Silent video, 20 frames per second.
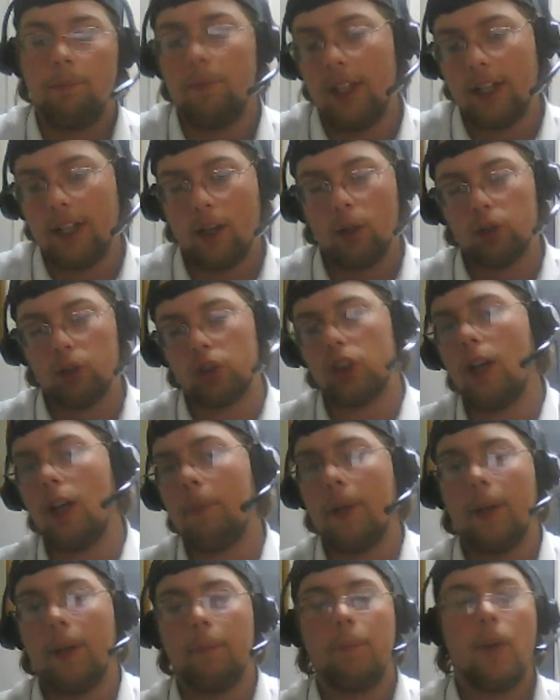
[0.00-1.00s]
They go
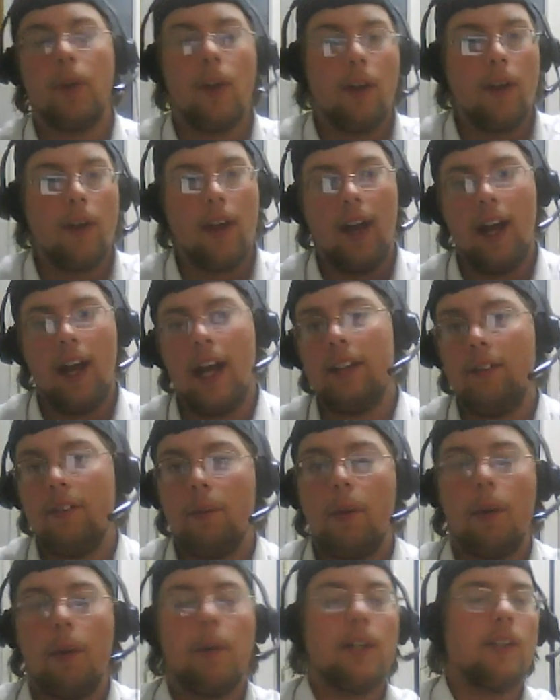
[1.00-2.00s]
summon.
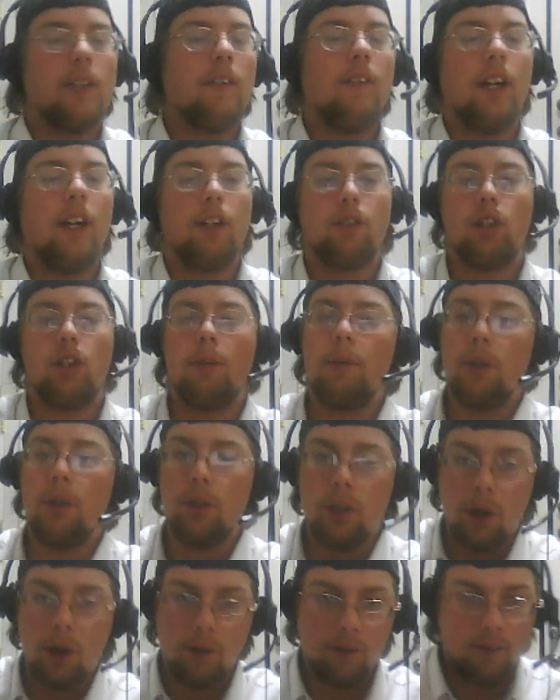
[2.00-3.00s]
Activate Mind Master effect. Tribute,
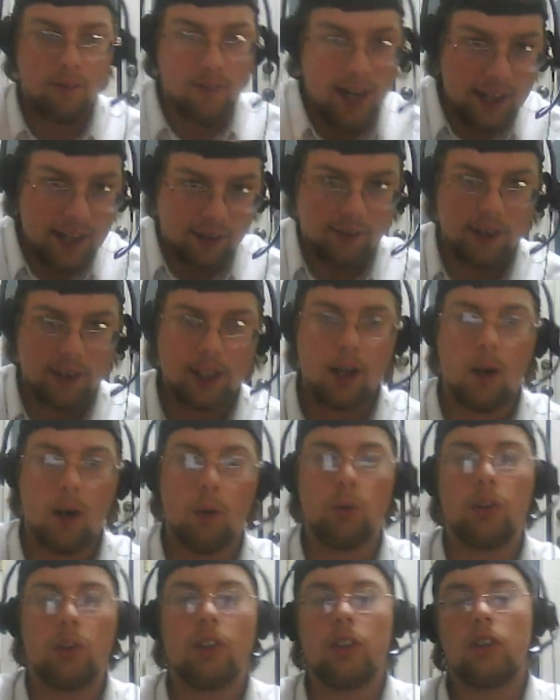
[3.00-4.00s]
you go veiler. They
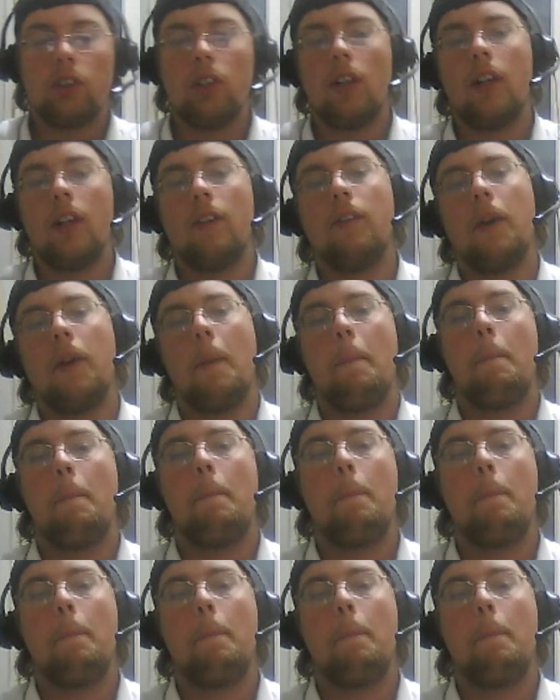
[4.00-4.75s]
go son of a.